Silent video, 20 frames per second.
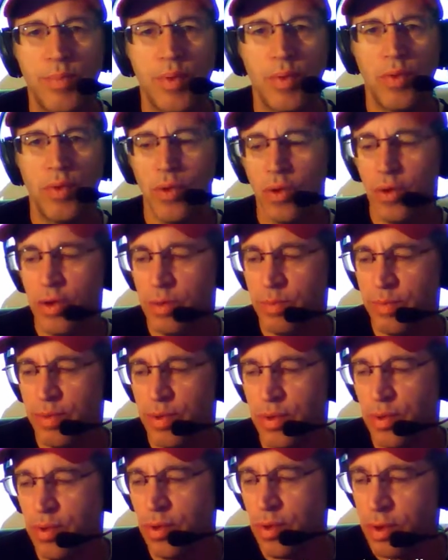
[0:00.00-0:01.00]
Poor,
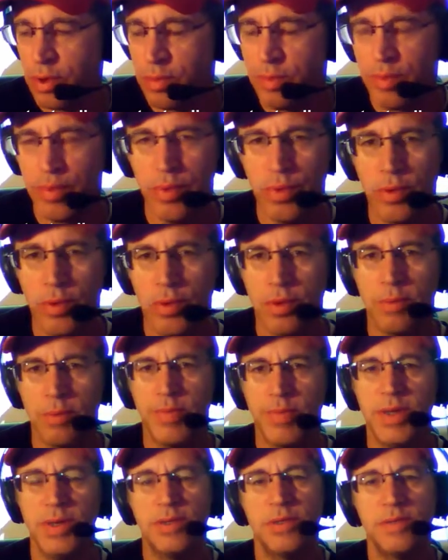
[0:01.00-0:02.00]
poor, poor
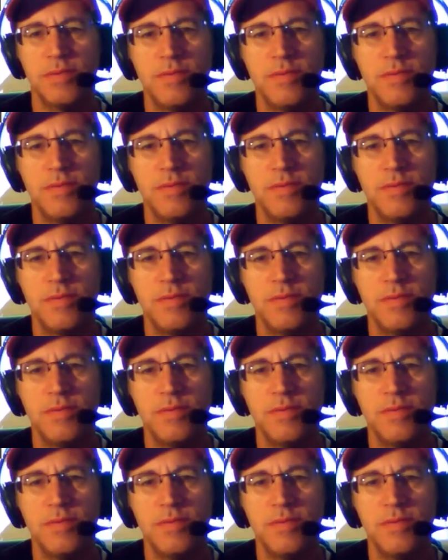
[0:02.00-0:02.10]
piece